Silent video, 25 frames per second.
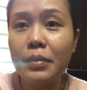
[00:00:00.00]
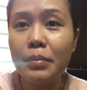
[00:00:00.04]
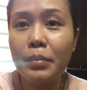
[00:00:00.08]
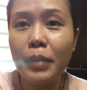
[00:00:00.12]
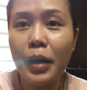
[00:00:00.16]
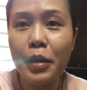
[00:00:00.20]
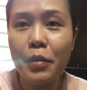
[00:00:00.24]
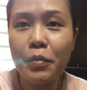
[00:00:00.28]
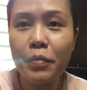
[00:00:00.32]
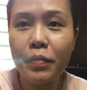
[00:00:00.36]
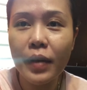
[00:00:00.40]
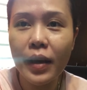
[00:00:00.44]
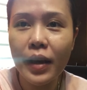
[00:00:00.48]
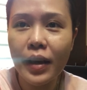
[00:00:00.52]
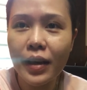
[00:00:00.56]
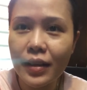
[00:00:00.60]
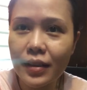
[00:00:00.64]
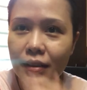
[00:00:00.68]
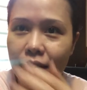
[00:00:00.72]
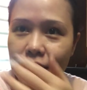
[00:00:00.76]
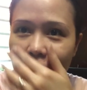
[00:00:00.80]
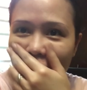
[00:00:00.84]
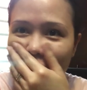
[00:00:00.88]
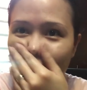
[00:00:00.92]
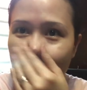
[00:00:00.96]
my
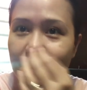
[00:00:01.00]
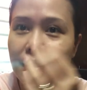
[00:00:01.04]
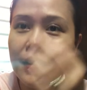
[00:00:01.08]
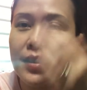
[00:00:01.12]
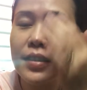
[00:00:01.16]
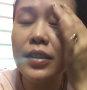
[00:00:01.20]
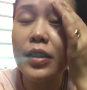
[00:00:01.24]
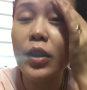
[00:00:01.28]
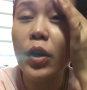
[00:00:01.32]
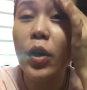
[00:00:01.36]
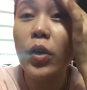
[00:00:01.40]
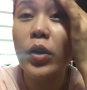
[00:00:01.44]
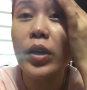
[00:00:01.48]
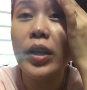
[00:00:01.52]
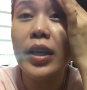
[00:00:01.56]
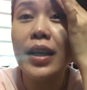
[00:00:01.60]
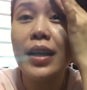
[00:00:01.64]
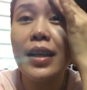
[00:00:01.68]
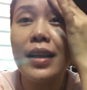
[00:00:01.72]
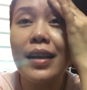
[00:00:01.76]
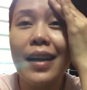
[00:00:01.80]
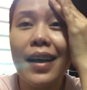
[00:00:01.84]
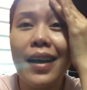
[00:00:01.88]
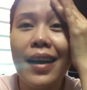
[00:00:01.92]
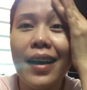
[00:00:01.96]
face. No
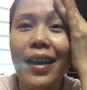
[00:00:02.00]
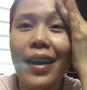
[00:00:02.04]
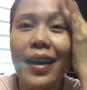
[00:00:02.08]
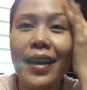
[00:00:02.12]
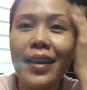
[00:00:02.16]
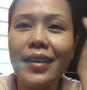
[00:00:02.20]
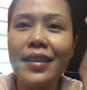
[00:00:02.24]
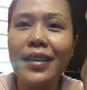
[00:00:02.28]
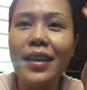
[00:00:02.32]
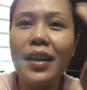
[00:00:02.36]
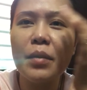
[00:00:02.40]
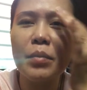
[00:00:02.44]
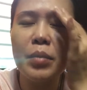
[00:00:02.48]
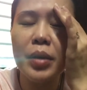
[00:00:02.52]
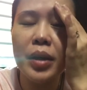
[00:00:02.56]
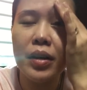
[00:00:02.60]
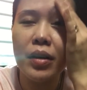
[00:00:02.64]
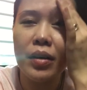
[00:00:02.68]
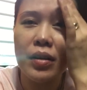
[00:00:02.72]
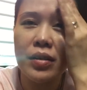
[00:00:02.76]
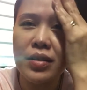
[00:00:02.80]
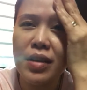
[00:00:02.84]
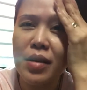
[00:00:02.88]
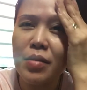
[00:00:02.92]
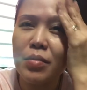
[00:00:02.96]
kila, yeah,
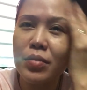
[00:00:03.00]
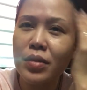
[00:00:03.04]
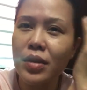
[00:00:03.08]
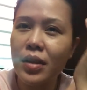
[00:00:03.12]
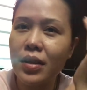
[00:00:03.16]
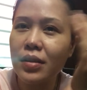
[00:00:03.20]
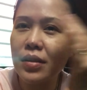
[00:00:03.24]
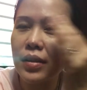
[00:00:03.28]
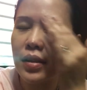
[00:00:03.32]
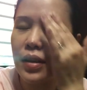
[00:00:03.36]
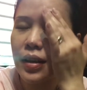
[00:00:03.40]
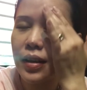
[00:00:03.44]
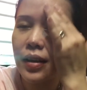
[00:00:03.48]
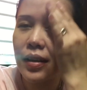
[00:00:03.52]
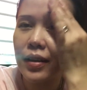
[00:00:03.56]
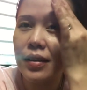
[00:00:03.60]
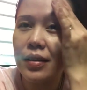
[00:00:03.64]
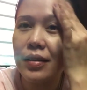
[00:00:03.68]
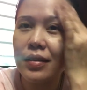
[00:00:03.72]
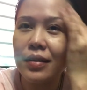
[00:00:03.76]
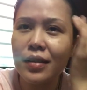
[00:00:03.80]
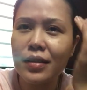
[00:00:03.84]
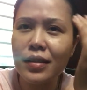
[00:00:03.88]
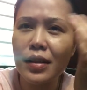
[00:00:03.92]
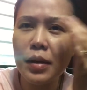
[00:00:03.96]
because I'm just here.
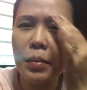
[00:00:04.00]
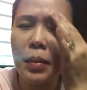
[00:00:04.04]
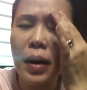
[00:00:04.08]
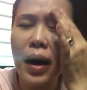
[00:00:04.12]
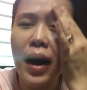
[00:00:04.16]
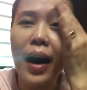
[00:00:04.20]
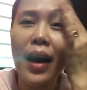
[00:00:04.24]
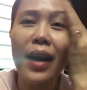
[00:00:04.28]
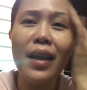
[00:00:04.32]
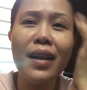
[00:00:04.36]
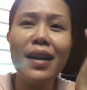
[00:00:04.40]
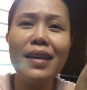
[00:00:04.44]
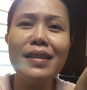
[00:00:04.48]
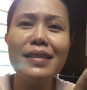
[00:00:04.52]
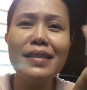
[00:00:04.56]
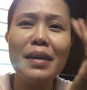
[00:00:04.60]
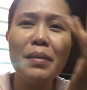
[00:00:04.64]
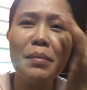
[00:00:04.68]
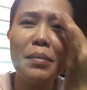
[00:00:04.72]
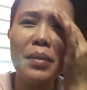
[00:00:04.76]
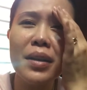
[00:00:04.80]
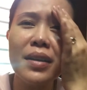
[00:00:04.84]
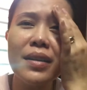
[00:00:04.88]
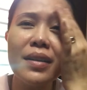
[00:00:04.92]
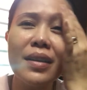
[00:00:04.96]
Nasa bahay lang
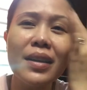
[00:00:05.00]
naman